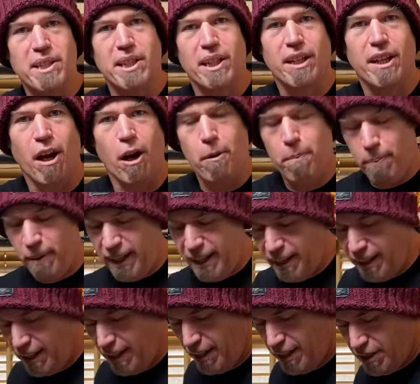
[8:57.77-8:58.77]
of
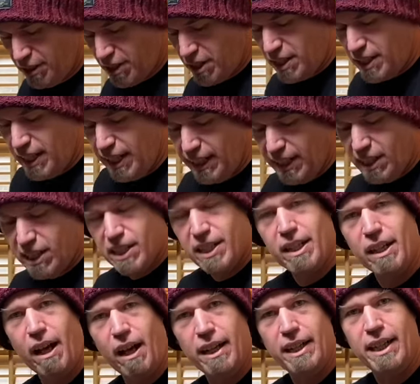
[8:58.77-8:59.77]
coping just needed
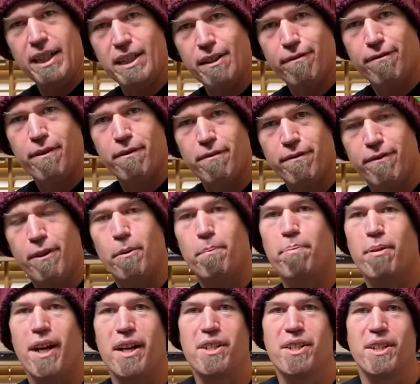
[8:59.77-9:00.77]
slightly different foot
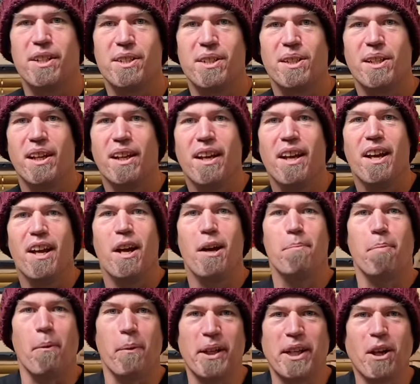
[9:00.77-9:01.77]
pressures.
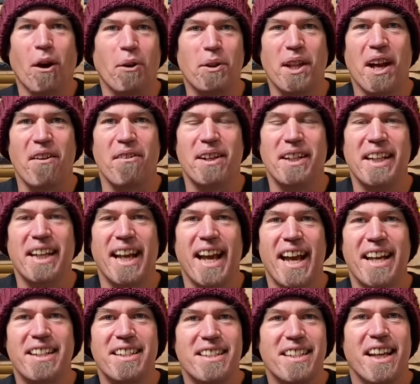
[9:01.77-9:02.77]
But we got there in the
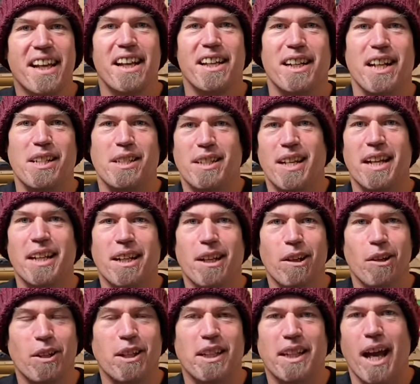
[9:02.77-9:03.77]
end. Let's take a
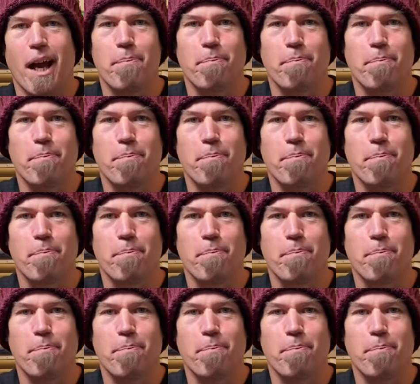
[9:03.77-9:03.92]
look at that